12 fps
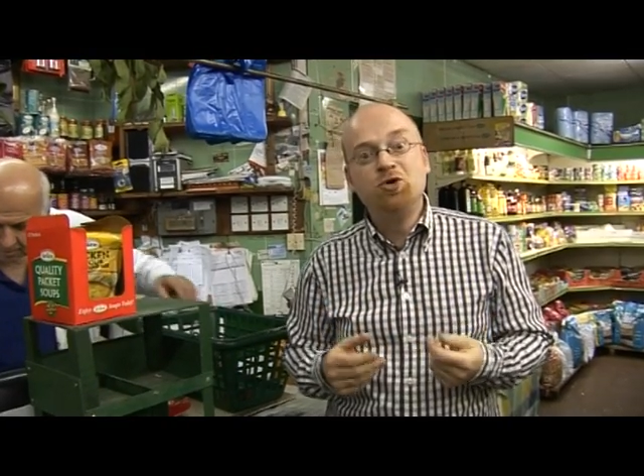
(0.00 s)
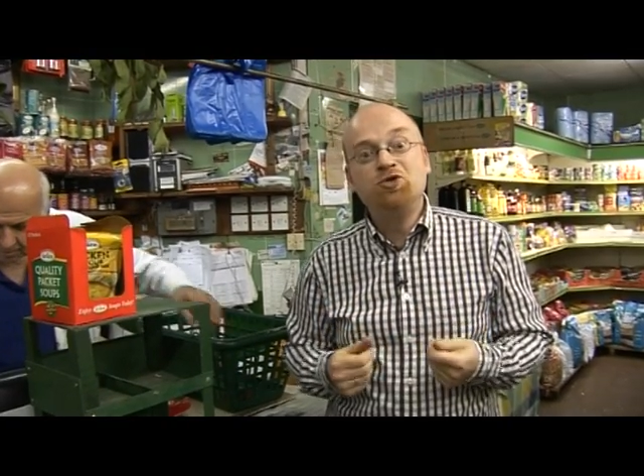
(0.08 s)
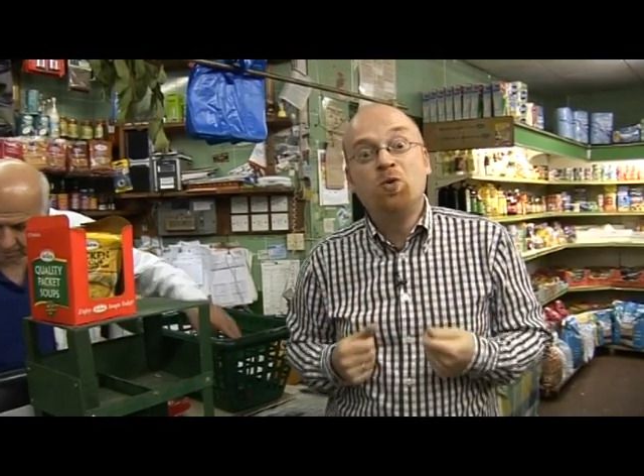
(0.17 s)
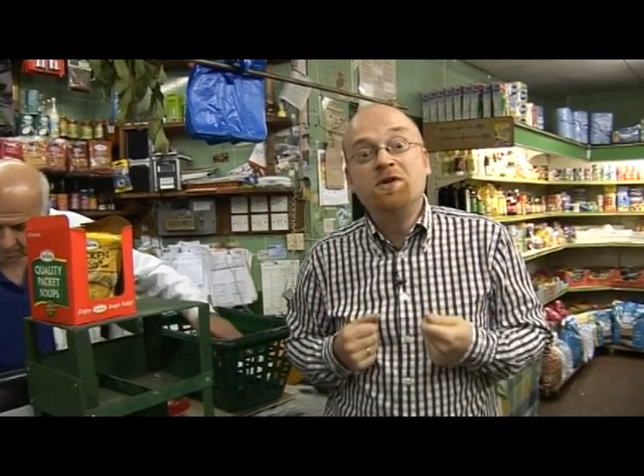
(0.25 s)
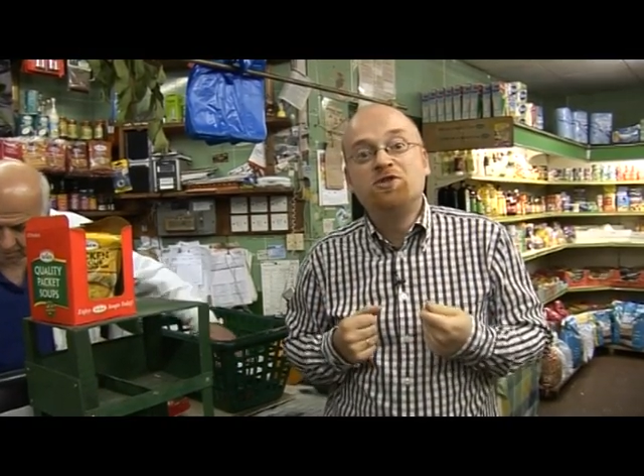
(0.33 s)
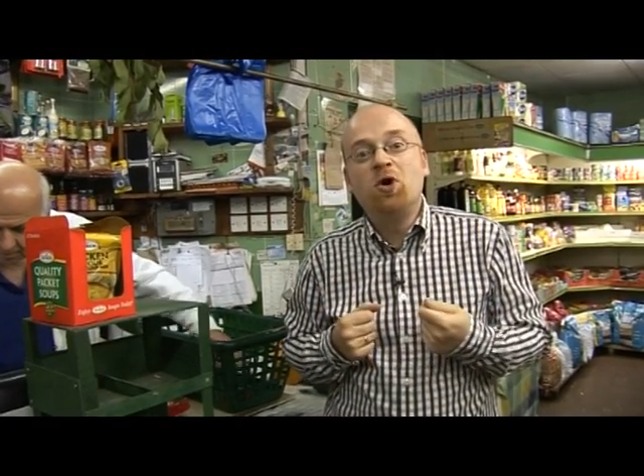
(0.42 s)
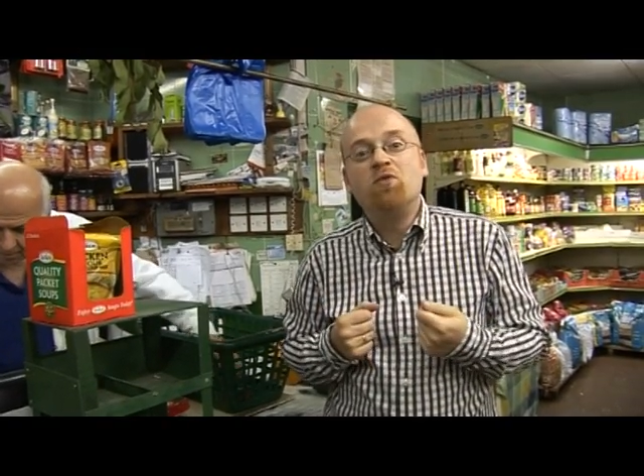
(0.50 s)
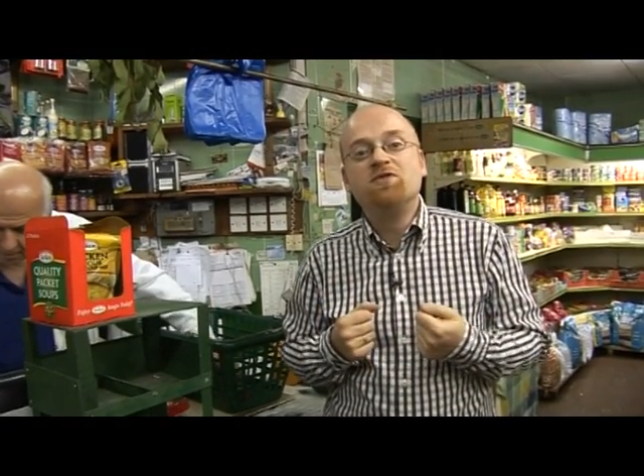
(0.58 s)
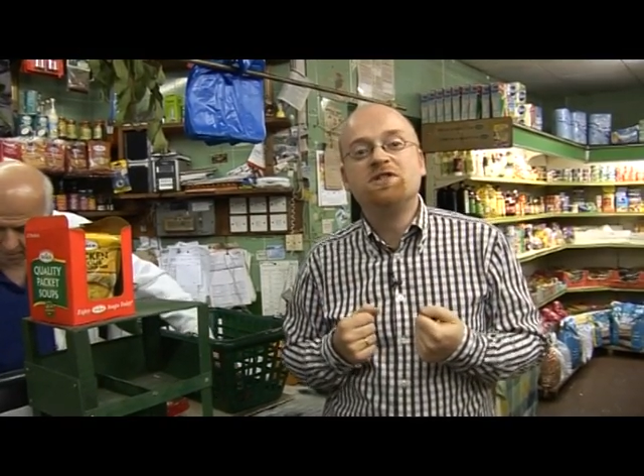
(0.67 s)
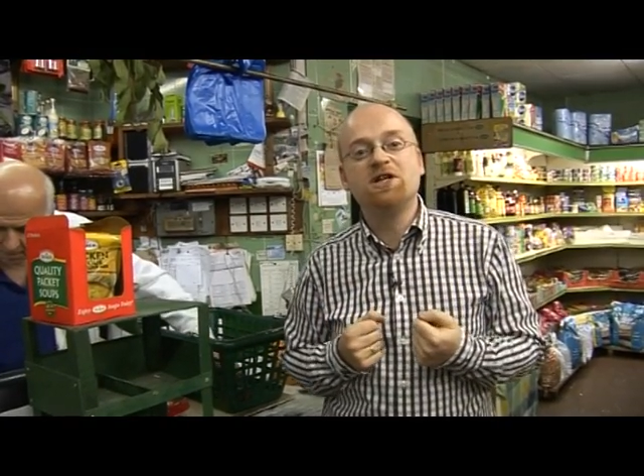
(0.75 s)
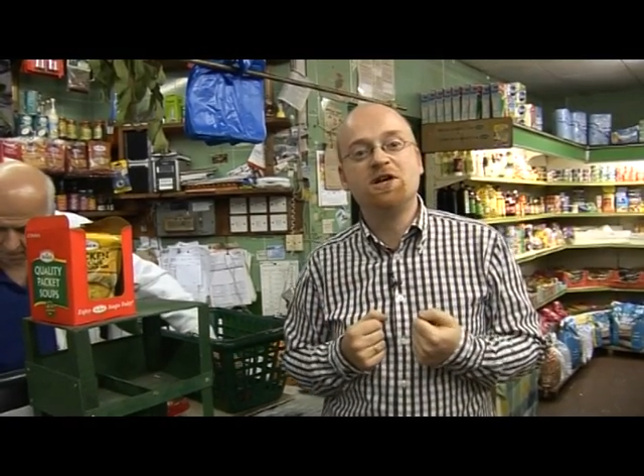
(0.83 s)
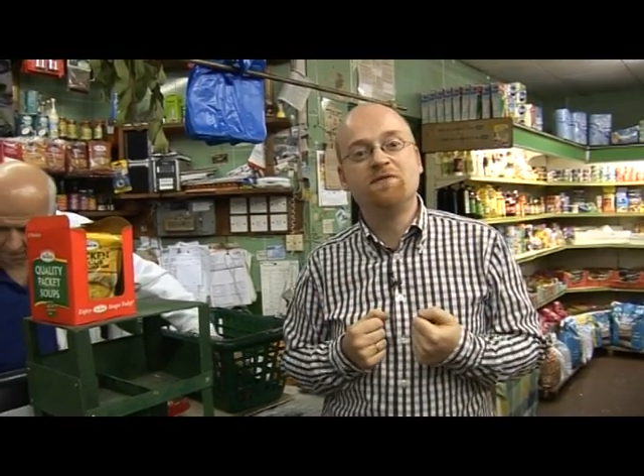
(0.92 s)
who's always got
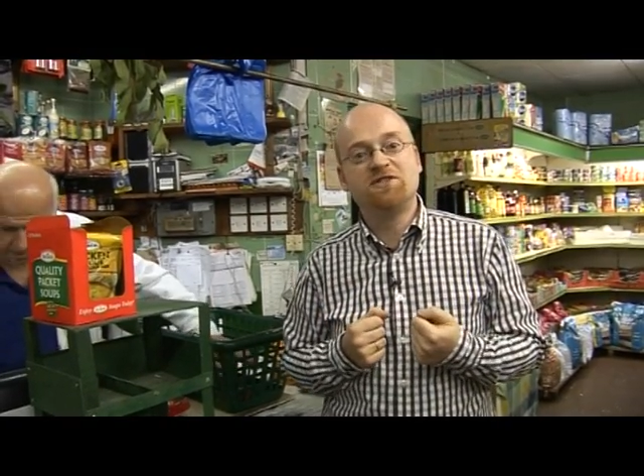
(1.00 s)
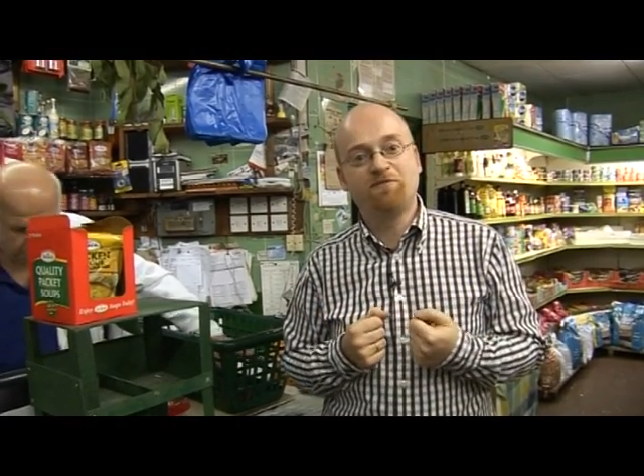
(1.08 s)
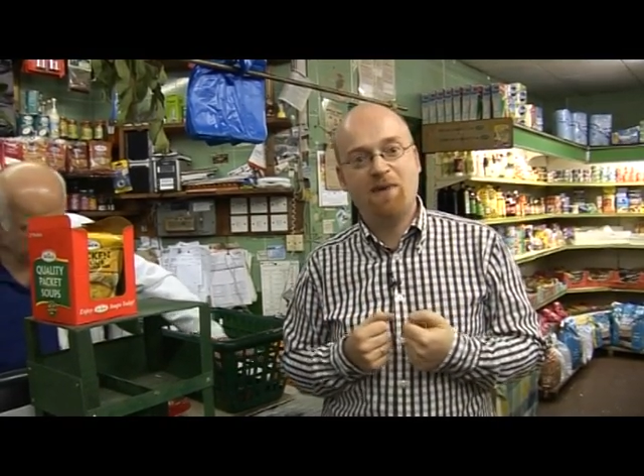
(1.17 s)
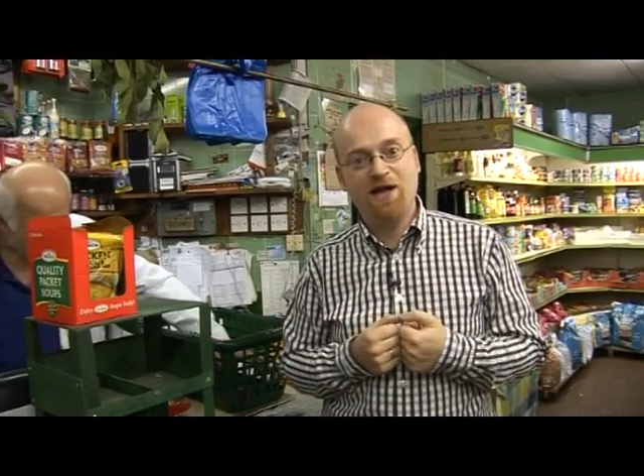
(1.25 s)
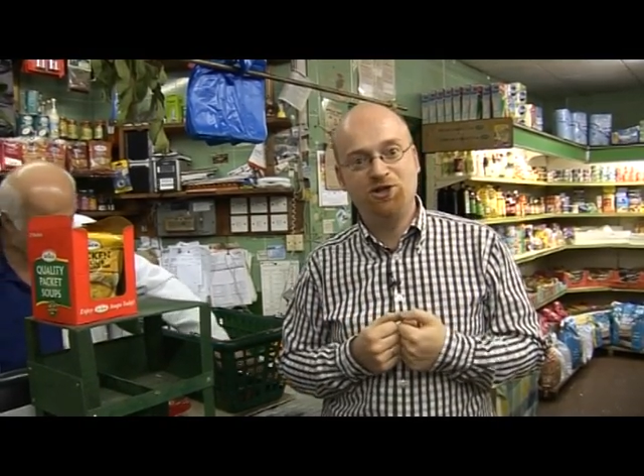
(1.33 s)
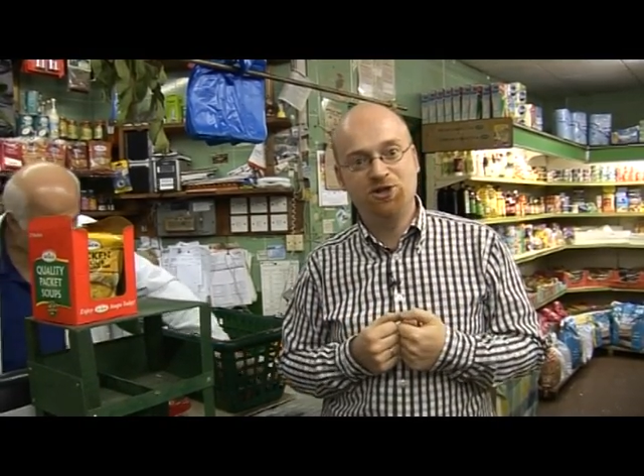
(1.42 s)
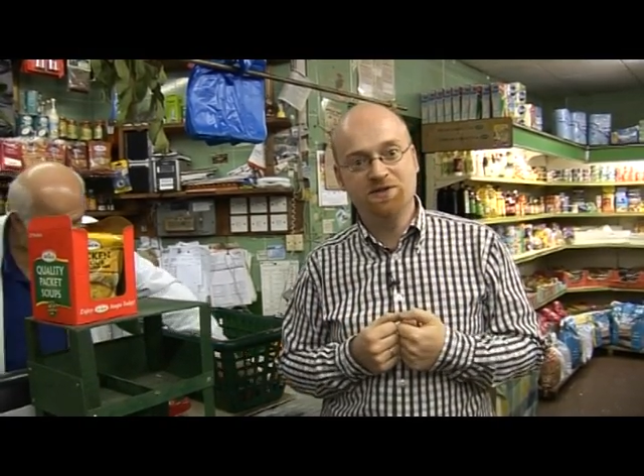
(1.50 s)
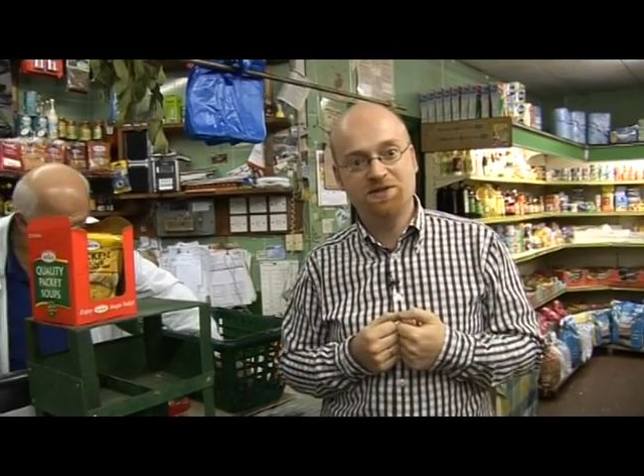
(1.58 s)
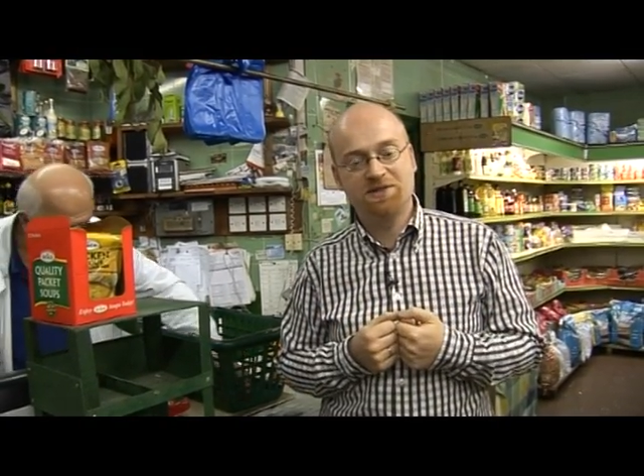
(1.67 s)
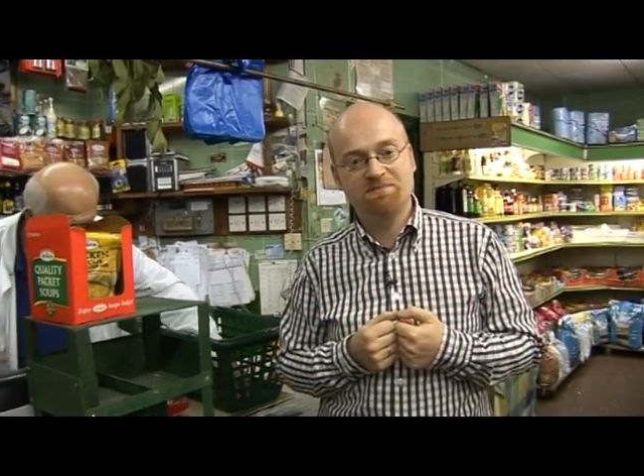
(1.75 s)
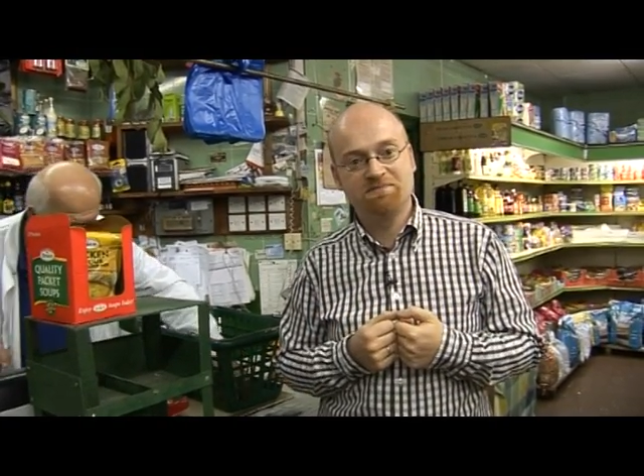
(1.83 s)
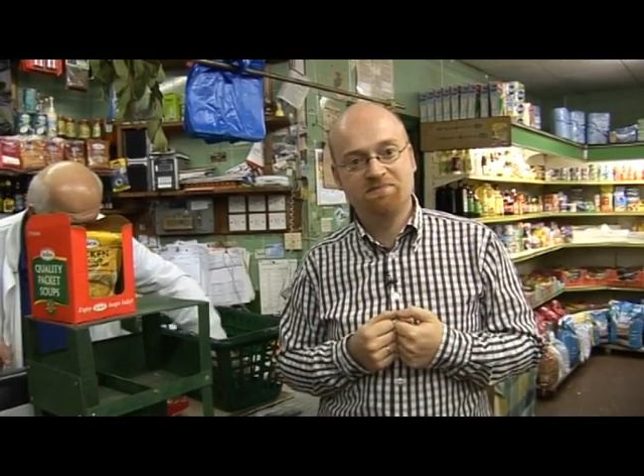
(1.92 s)
reserves of patience.